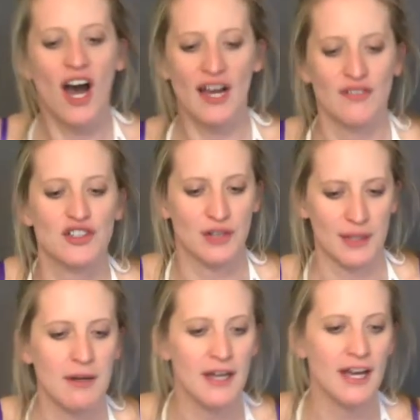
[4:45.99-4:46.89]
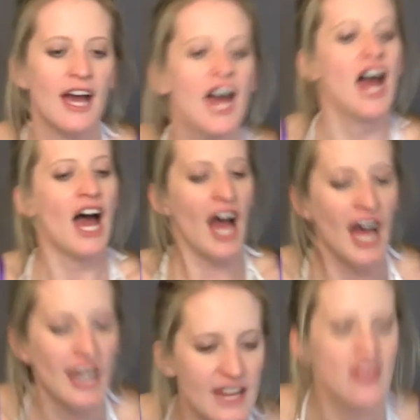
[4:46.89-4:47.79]
I have a dream.
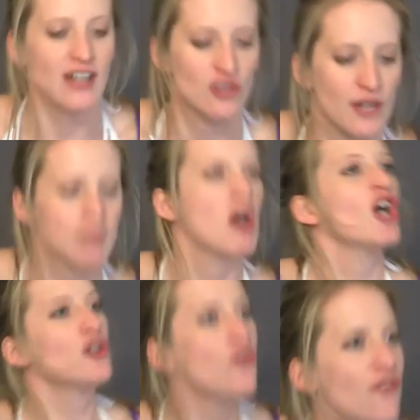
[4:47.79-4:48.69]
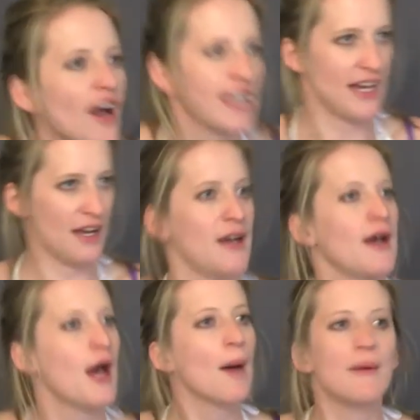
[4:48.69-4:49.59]
And in that dream, you're funny.
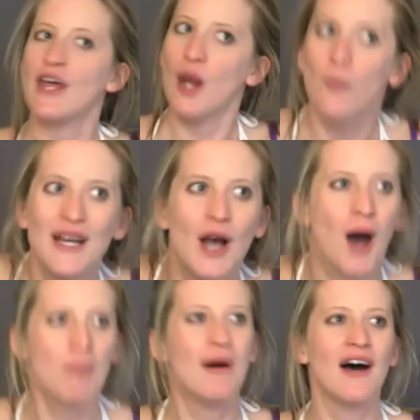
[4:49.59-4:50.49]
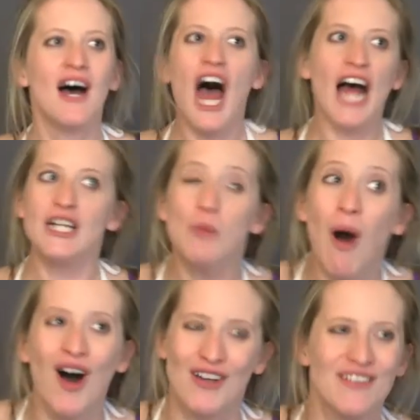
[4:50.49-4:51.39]
But then I wake up and you
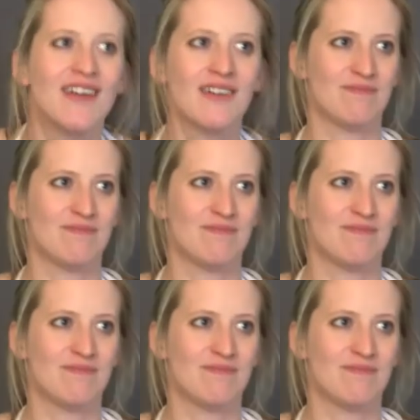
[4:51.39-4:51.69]
aren't.